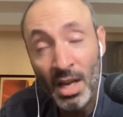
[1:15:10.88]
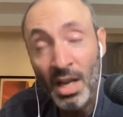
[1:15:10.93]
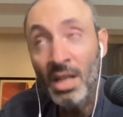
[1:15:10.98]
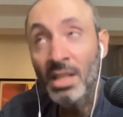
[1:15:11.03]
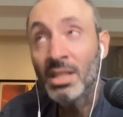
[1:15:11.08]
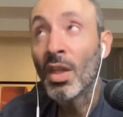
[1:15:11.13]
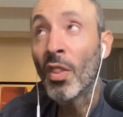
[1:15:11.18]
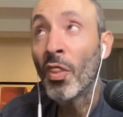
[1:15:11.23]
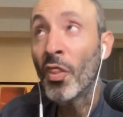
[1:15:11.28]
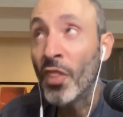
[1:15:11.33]

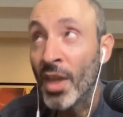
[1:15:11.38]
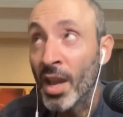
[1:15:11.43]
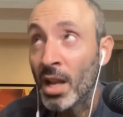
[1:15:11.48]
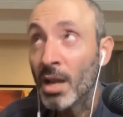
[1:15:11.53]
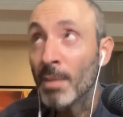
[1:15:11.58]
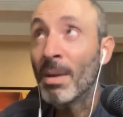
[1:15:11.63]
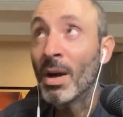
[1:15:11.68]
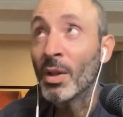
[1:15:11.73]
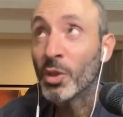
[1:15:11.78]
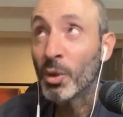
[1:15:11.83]
to think
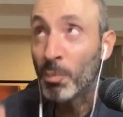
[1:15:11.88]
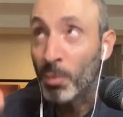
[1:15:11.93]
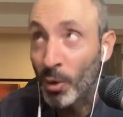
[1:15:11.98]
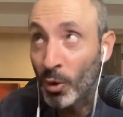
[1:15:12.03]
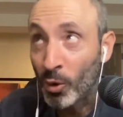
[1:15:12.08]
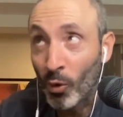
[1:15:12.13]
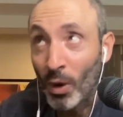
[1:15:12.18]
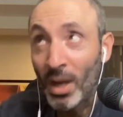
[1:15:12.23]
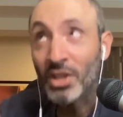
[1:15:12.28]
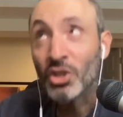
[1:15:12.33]
about the
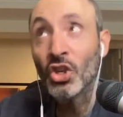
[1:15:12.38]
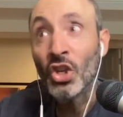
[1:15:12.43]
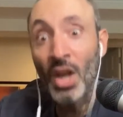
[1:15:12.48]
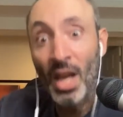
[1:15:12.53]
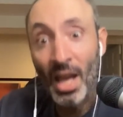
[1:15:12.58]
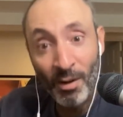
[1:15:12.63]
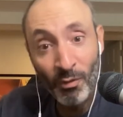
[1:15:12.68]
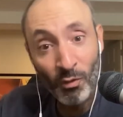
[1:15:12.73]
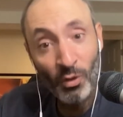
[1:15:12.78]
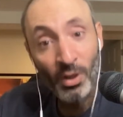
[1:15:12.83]
progression
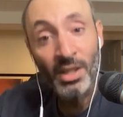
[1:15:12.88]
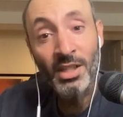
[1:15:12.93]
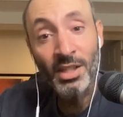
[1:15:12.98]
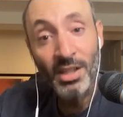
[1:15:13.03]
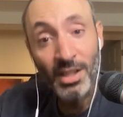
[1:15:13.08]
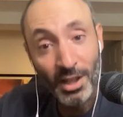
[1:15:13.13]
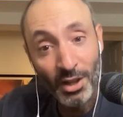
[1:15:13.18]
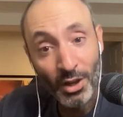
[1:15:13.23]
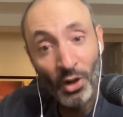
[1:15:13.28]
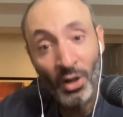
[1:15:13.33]
every
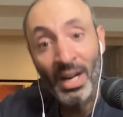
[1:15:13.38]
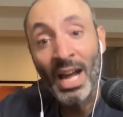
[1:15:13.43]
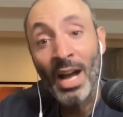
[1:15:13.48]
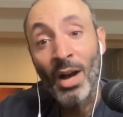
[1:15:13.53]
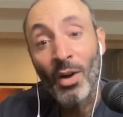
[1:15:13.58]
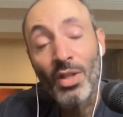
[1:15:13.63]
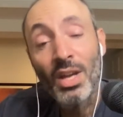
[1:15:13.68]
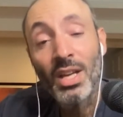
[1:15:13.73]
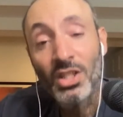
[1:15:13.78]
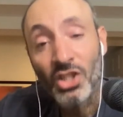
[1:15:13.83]
year and how
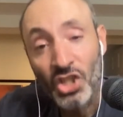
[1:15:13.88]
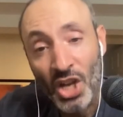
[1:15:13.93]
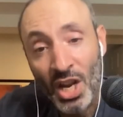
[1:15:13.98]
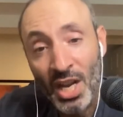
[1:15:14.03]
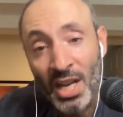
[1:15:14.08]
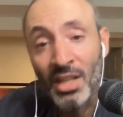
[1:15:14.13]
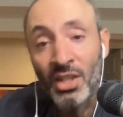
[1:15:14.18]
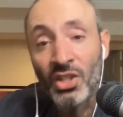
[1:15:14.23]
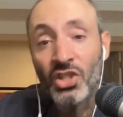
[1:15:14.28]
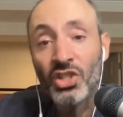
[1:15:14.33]
they
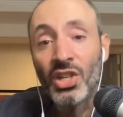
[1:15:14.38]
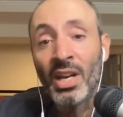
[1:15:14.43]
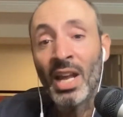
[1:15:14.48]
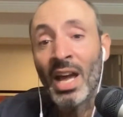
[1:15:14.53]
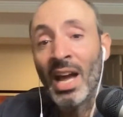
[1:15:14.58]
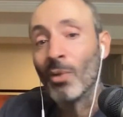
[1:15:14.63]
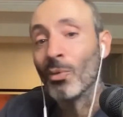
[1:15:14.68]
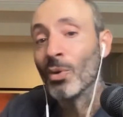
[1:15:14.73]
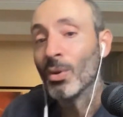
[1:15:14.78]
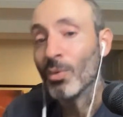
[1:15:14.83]
changed and
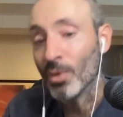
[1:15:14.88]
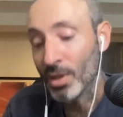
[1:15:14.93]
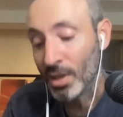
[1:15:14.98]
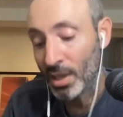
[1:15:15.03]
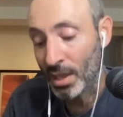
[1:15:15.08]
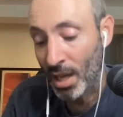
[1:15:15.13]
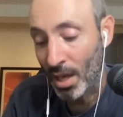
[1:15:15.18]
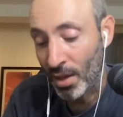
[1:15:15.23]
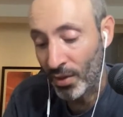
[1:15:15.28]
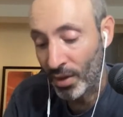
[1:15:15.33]
how we were
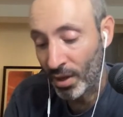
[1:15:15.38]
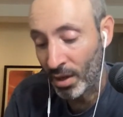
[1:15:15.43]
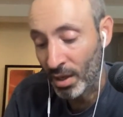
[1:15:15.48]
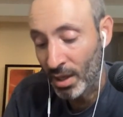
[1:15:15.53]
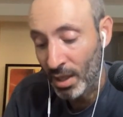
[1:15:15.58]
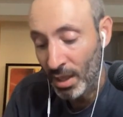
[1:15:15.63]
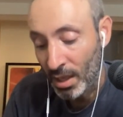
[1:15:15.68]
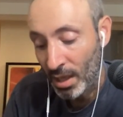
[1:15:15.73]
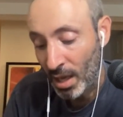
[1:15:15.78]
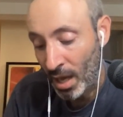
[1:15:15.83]
together
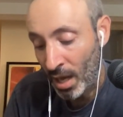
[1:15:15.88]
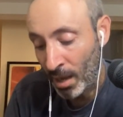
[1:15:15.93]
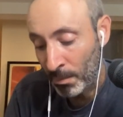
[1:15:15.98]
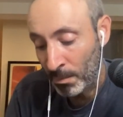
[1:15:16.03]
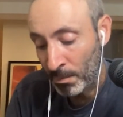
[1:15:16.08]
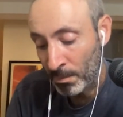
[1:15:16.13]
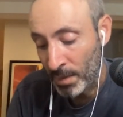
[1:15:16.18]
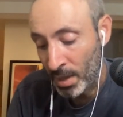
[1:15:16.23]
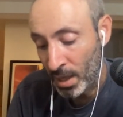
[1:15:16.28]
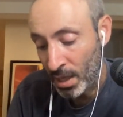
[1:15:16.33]

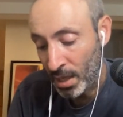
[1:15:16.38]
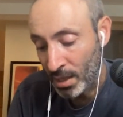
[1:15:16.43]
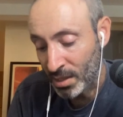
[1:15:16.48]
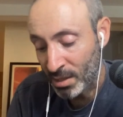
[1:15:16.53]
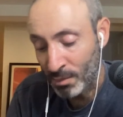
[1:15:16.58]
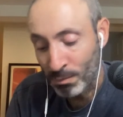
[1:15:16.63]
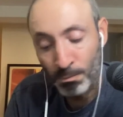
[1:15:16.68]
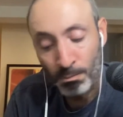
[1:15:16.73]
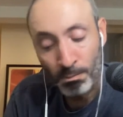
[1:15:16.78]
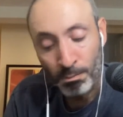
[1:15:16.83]
um,
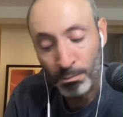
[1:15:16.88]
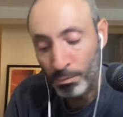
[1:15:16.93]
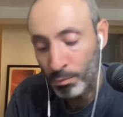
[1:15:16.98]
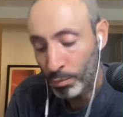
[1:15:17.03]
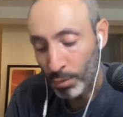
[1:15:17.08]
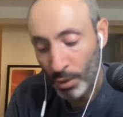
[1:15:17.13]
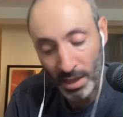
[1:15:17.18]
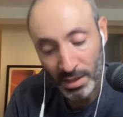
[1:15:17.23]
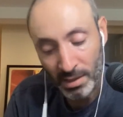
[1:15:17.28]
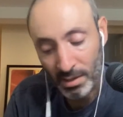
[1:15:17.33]
is
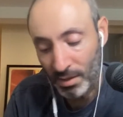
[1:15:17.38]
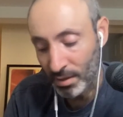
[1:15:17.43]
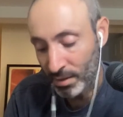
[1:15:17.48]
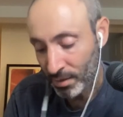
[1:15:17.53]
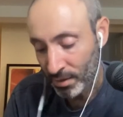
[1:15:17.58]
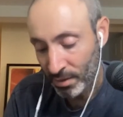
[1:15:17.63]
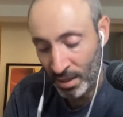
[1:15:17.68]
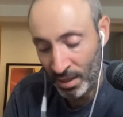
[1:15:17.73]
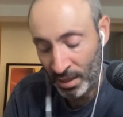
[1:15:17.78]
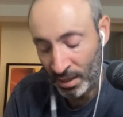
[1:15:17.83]

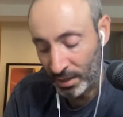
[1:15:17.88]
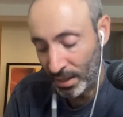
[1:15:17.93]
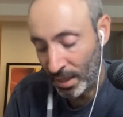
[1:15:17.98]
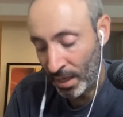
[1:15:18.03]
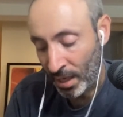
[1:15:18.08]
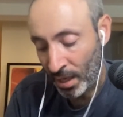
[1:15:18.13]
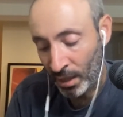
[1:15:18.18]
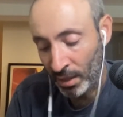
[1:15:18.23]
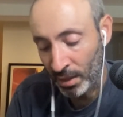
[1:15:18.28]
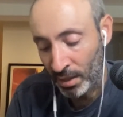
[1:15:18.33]
priceless. And
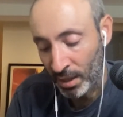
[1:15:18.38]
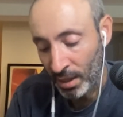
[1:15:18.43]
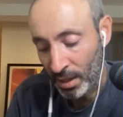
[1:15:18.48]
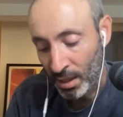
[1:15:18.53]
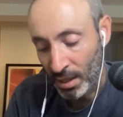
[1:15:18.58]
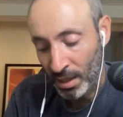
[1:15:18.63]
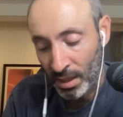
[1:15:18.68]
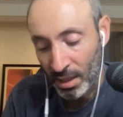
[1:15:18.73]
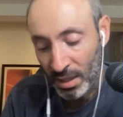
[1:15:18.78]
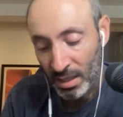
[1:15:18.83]
uh,
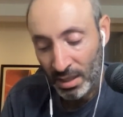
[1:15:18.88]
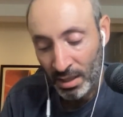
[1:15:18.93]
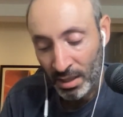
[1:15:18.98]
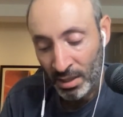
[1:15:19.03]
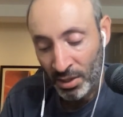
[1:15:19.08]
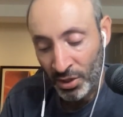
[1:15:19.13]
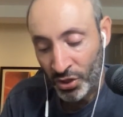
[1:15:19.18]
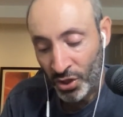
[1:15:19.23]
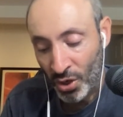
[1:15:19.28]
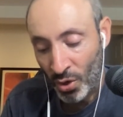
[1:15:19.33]

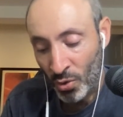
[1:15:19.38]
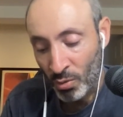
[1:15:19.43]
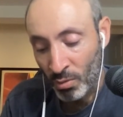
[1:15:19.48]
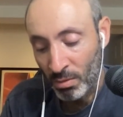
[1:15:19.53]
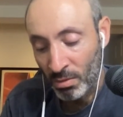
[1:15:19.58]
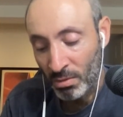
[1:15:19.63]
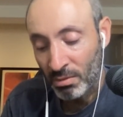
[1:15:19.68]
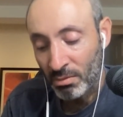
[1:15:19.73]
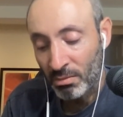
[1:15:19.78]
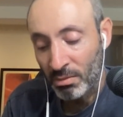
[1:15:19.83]
so,
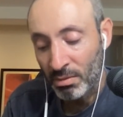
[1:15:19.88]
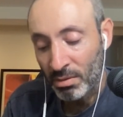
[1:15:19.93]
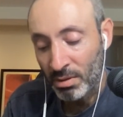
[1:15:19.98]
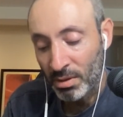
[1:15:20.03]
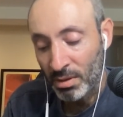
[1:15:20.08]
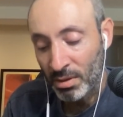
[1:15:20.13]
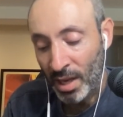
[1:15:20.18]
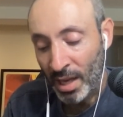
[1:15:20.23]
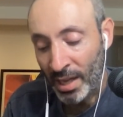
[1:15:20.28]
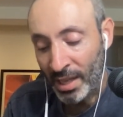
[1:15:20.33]

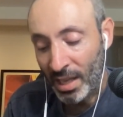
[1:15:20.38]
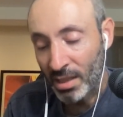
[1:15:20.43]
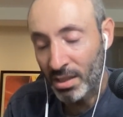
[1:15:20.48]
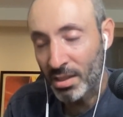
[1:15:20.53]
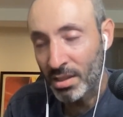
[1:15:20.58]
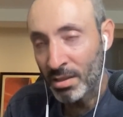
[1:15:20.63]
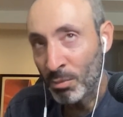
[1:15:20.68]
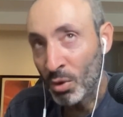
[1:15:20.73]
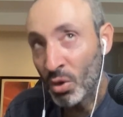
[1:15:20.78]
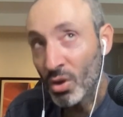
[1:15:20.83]
I guess
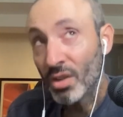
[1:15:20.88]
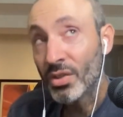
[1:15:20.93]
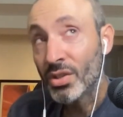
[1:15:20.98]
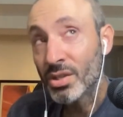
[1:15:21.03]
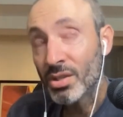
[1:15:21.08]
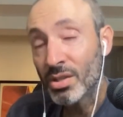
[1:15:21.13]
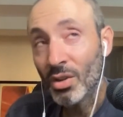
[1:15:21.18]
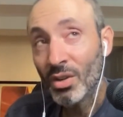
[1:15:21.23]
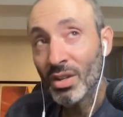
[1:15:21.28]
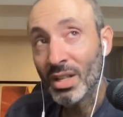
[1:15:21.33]
the moral of the
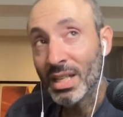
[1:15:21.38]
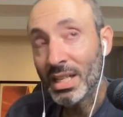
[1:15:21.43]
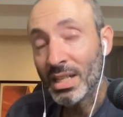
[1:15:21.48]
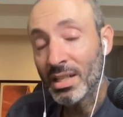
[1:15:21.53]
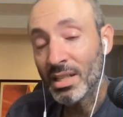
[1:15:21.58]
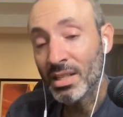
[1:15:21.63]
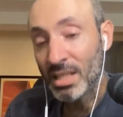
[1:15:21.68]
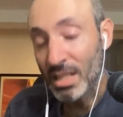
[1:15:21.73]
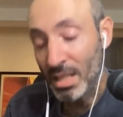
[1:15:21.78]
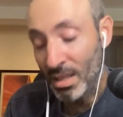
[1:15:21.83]
story
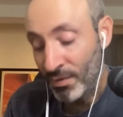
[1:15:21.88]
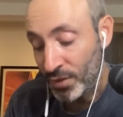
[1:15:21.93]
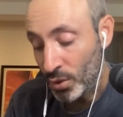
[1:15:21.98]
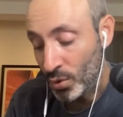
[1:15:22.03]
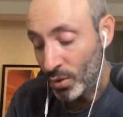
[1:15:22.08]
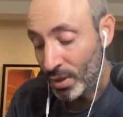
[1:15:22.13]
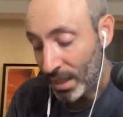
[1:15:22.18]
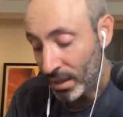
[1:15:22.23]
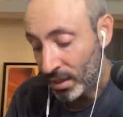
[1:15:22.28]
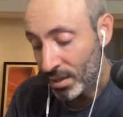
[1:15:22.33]
is: if you
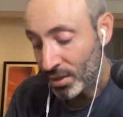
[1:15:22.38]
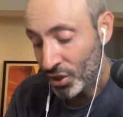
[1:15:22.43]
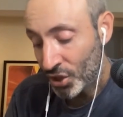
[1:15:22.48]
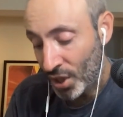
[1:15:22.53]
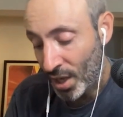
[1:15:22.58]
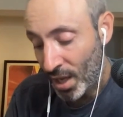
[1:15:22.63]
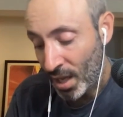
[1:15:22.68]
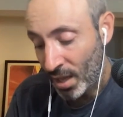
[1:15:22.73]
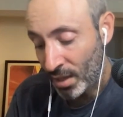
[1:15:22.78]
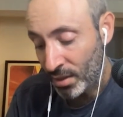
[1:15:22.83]
get the
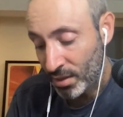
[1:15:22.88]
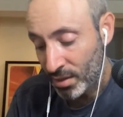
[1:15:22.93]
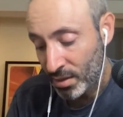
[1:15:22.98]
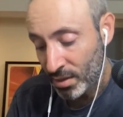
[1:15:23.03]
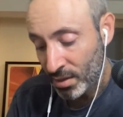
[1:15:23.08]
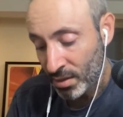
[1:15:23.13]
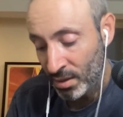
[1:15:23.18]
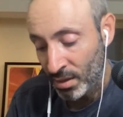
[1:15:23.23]
chance,